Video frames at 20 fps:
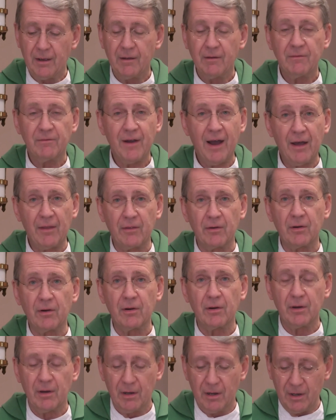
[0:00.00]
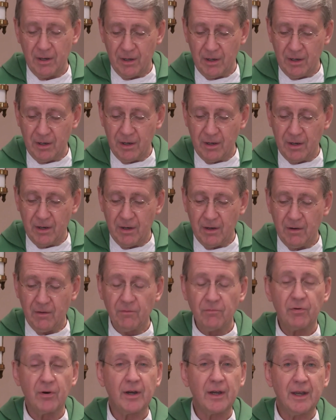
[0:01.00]
Father,
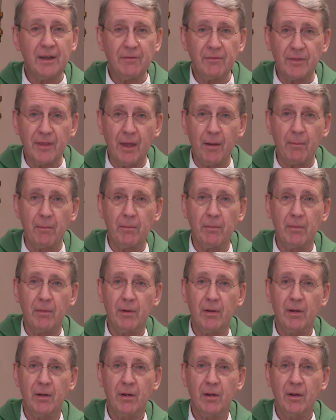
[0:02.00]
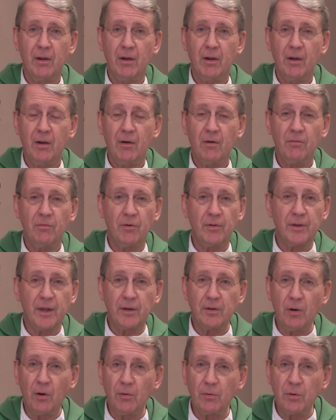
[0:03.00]
forgive them, for they
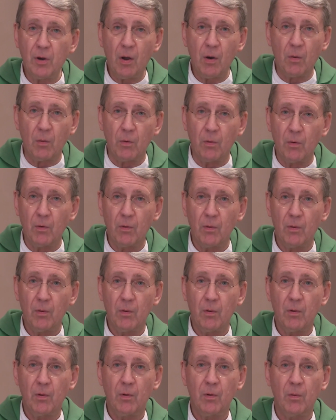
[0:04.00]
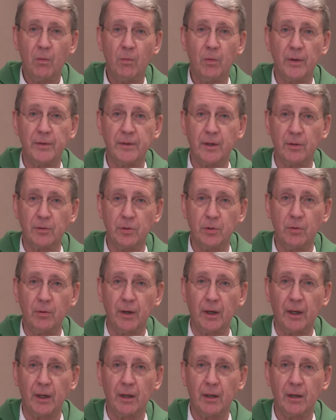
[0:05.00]
don't know what they're doing.